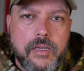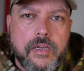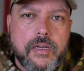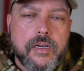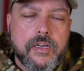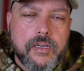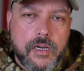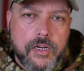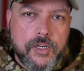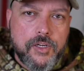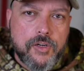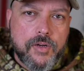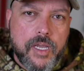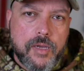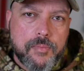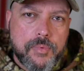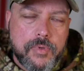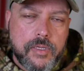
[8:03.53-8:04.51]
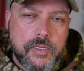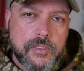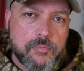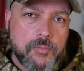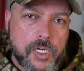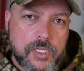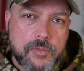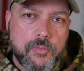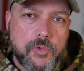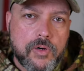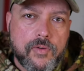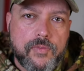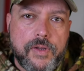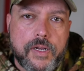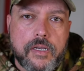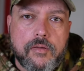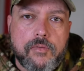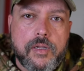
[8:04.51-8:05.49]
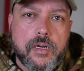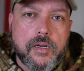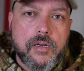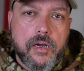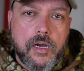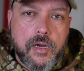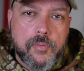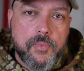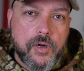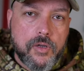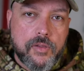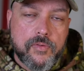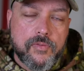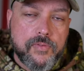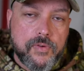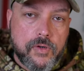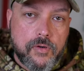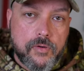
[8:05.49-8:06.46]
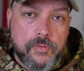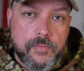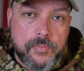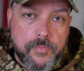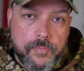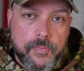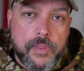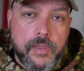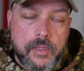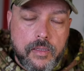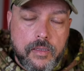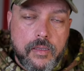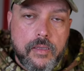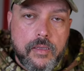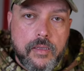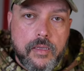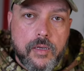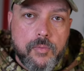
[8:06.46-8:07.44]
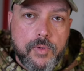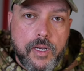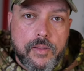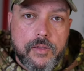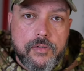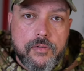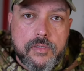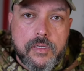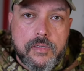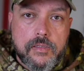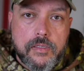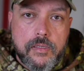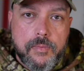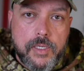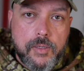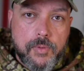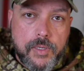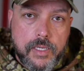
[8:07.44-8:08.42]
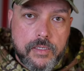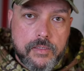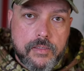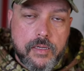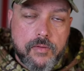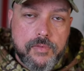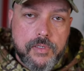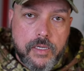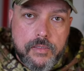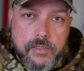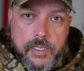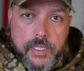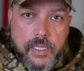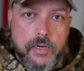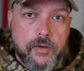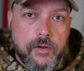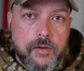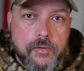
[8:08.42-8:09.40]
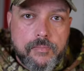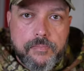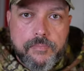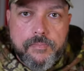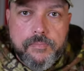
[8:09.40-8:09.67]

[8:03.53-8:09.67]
The gun in your hip is much more effective than a cop on the phone. And we are the new Sons of Liberty. We're getting stuff done. Take care, all.